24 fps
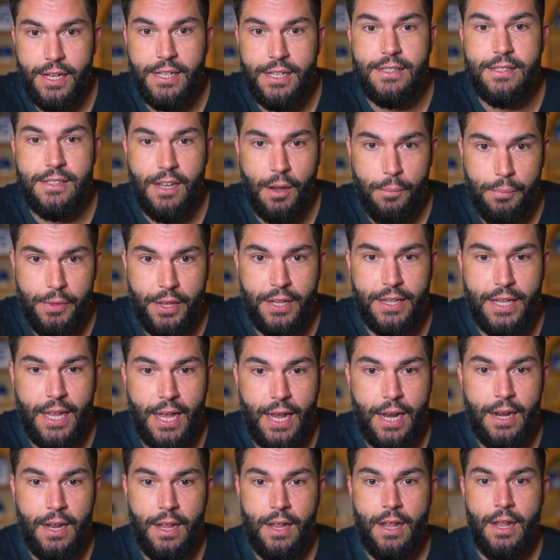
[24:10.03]
It's something
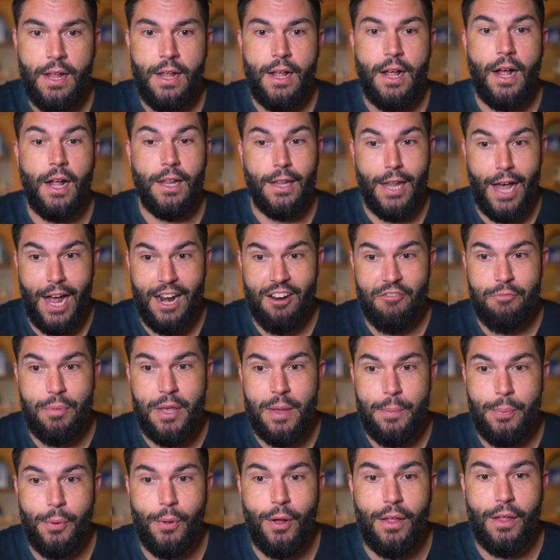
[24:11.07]
that a lot of
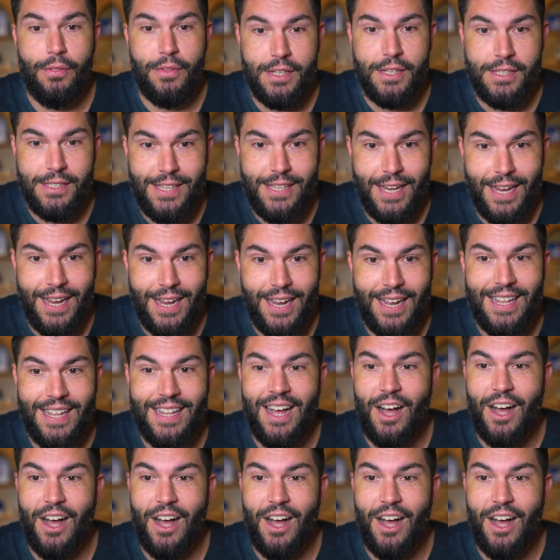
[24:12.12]
people on this day,